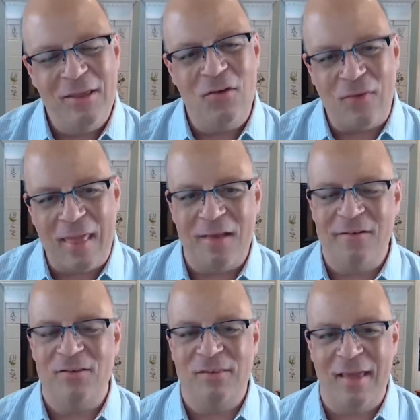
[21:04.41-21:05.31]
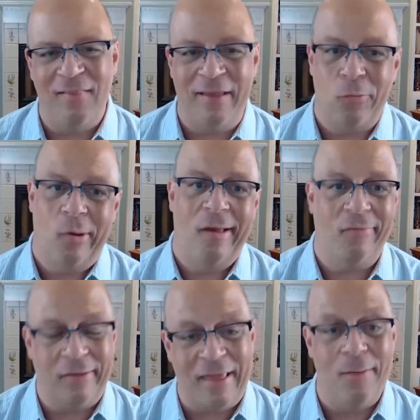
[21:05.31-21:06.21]
You can't just say like, well,
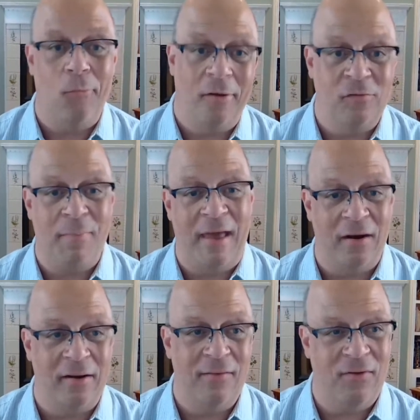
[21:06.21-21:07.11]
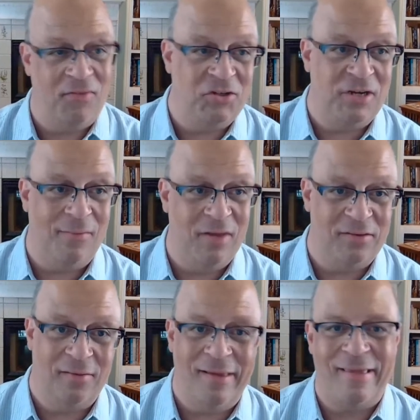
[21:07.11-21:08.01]
the game runs better, even if the GM
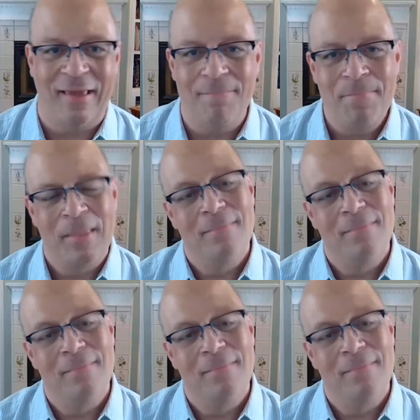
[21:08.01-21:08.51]
doesn't like it.